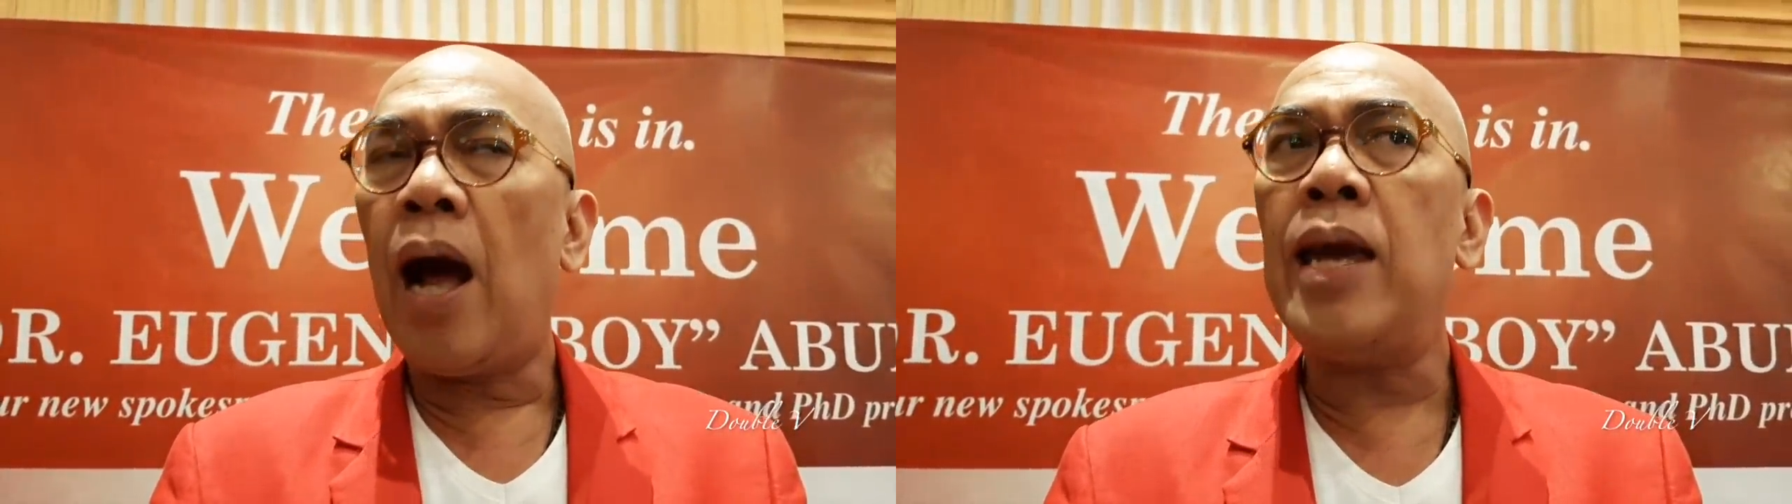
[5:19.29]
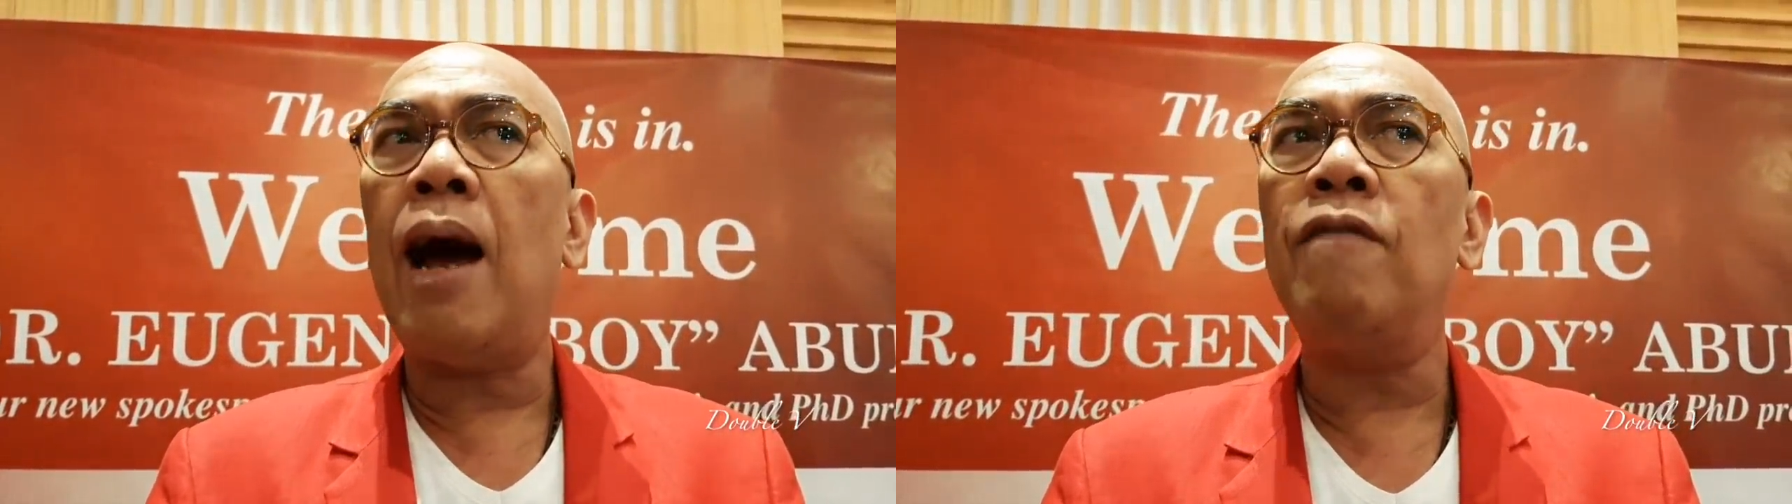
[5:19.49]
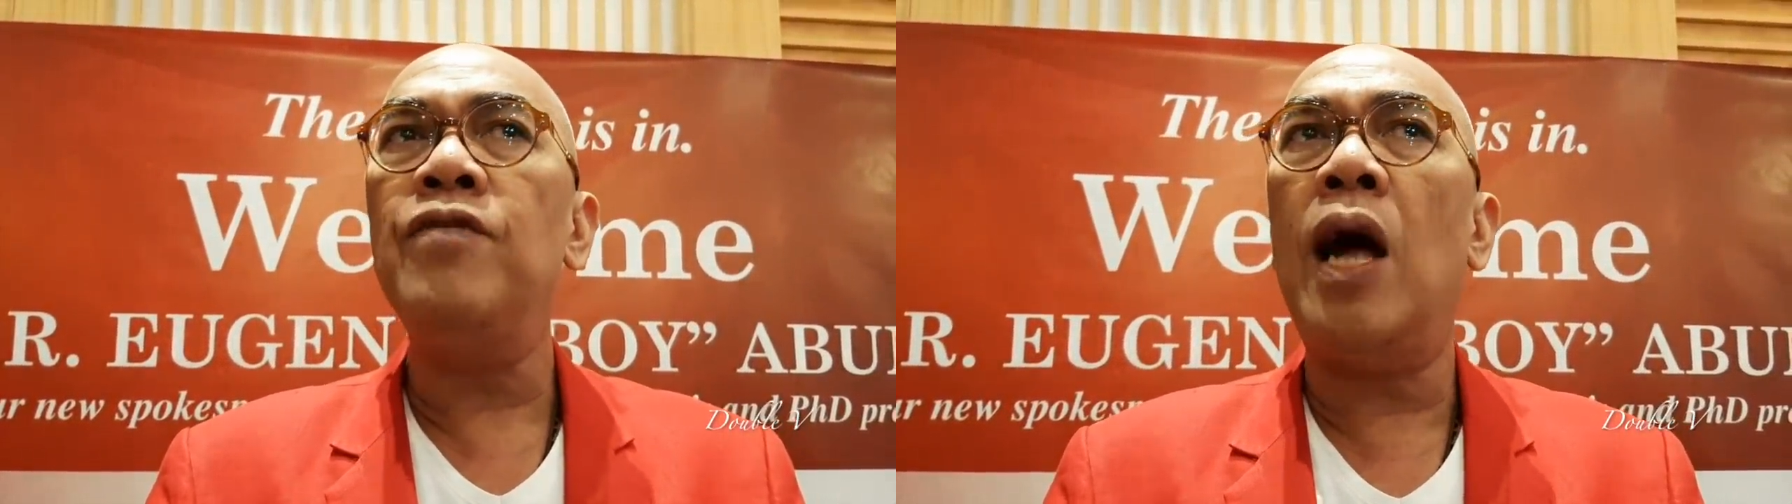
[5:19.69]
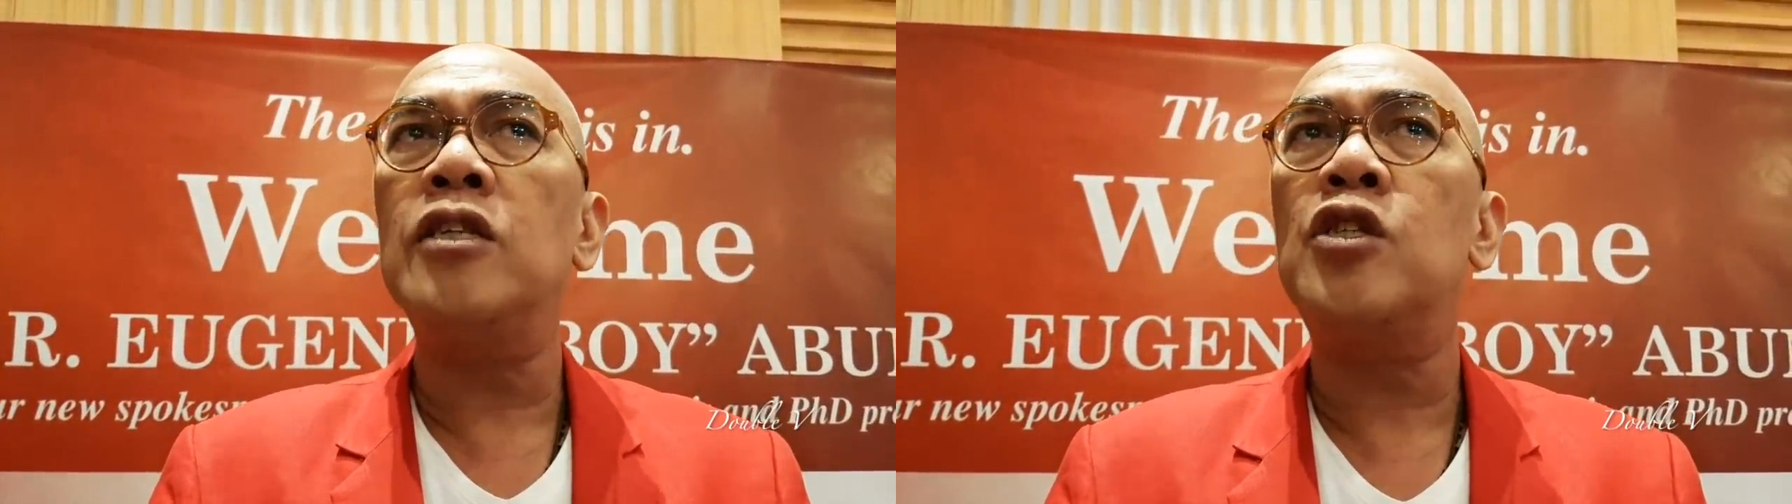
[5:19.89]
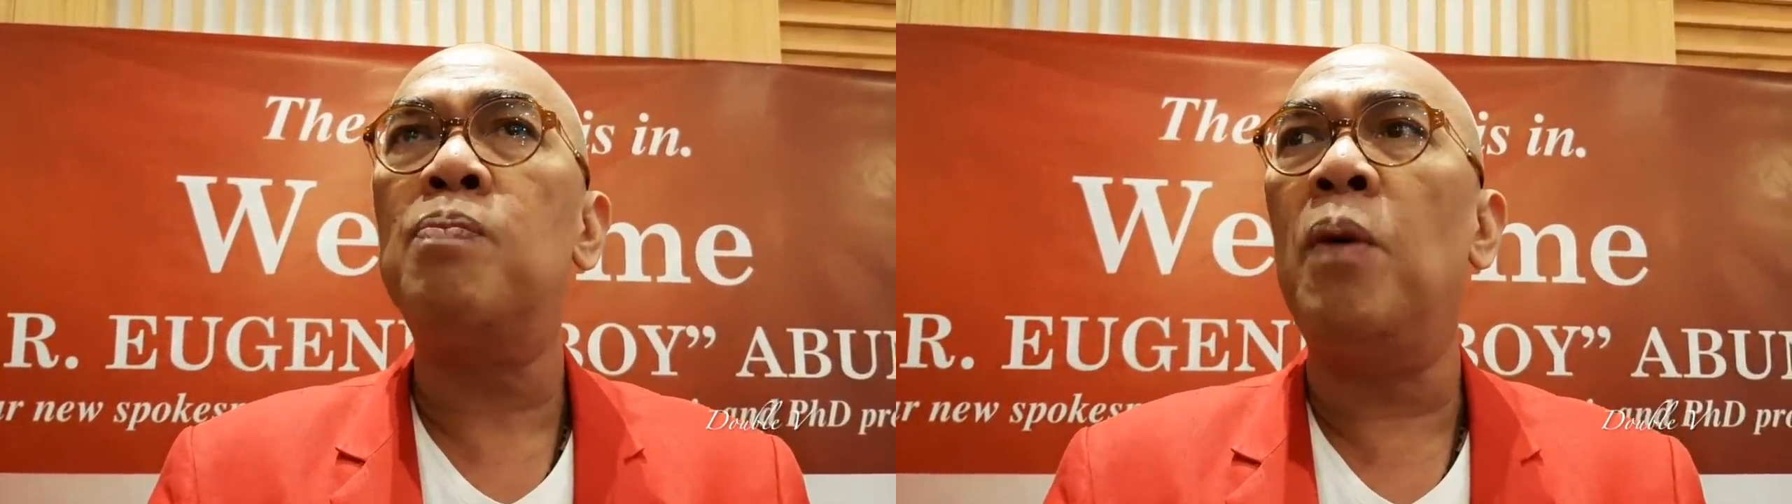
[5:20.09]
I have
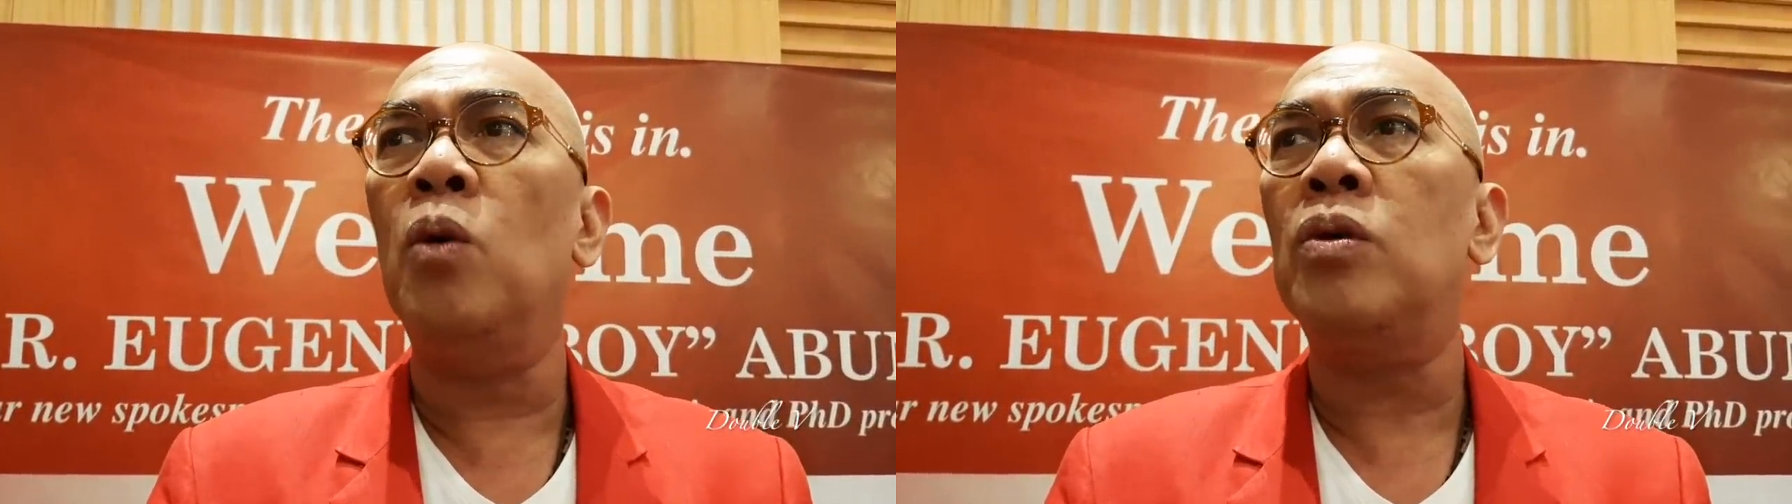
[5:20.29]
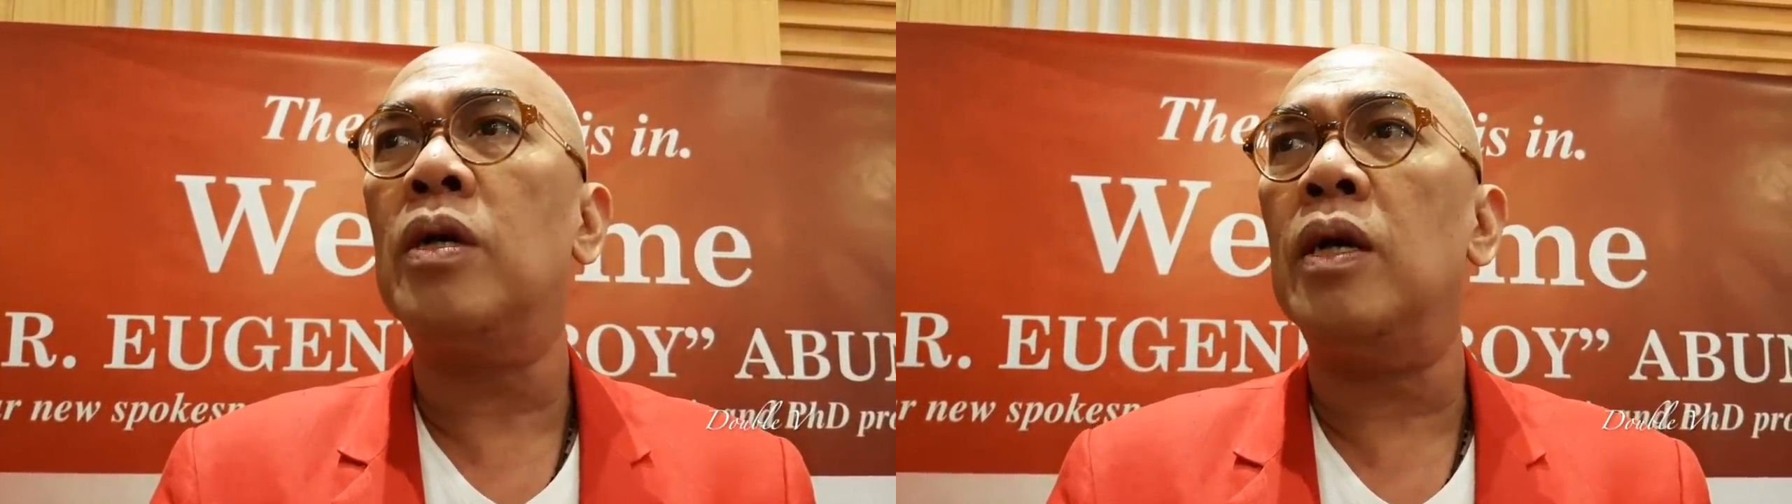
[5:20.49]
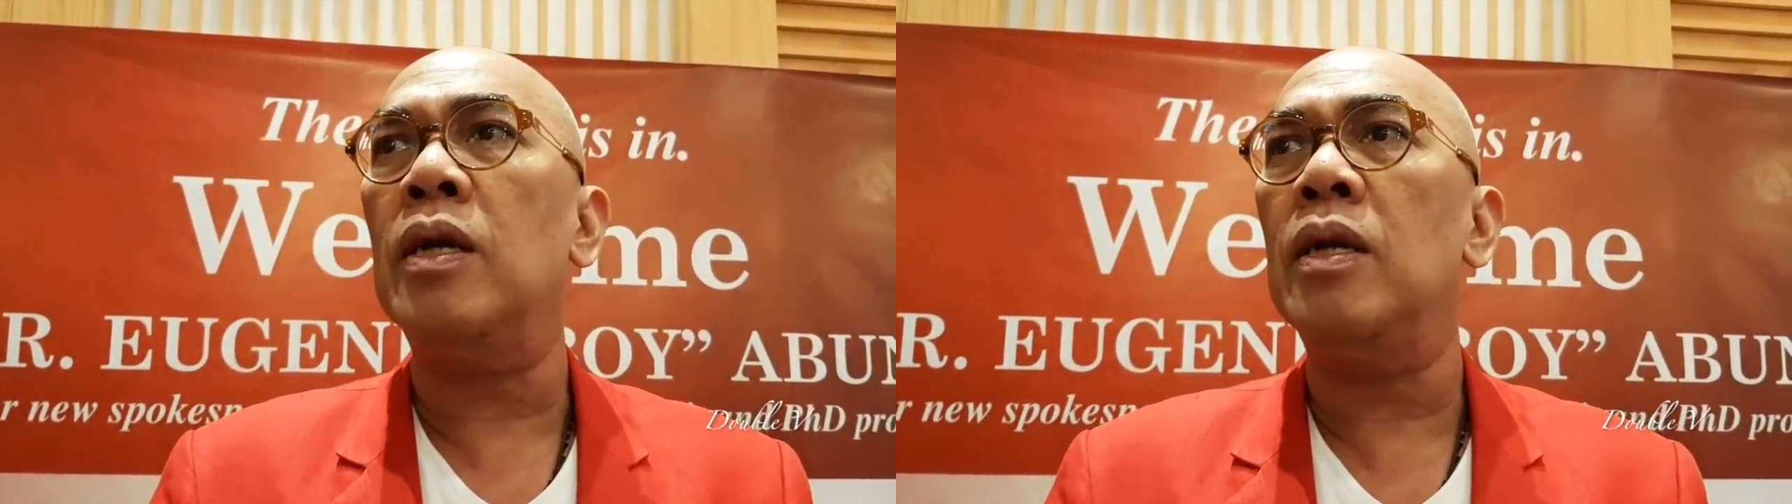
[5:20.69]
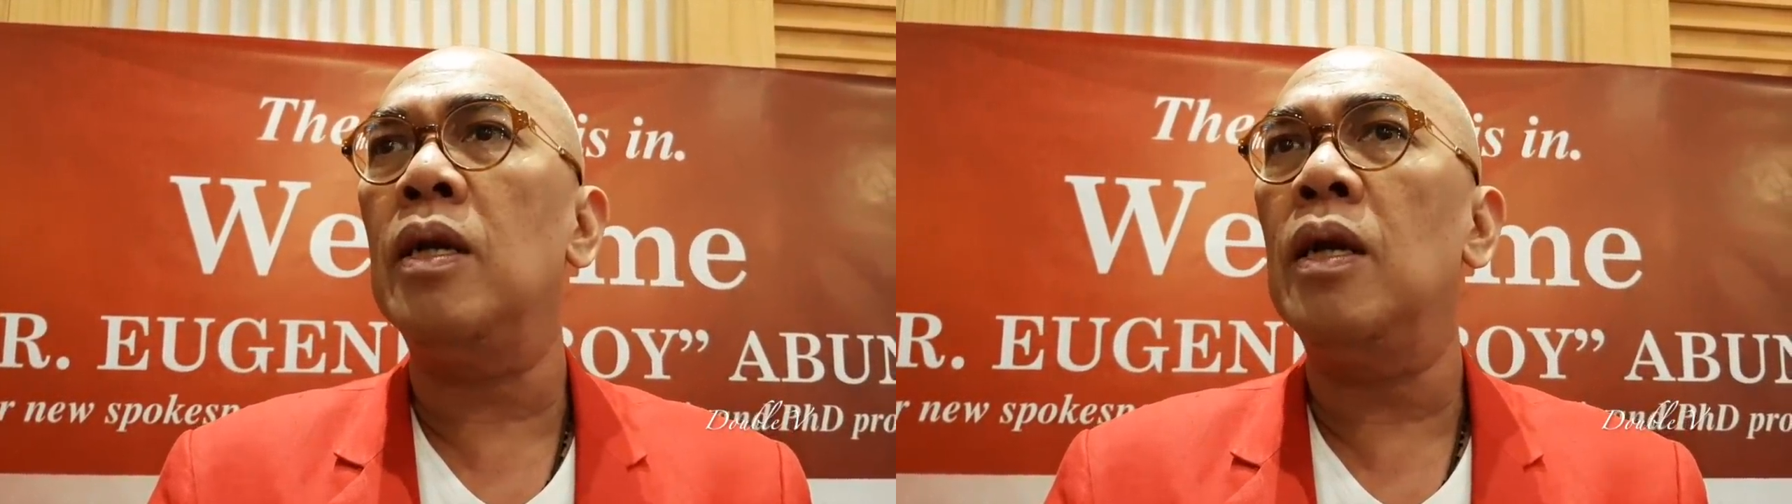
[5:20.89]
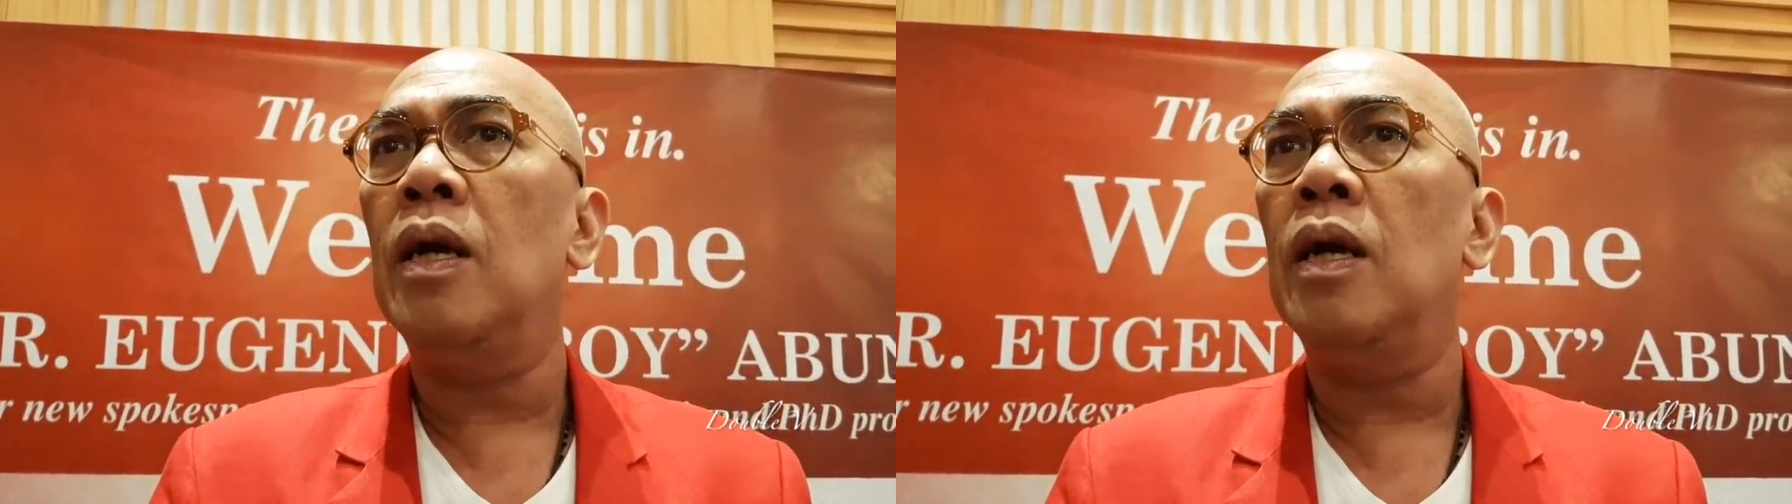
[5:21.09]
not spoken.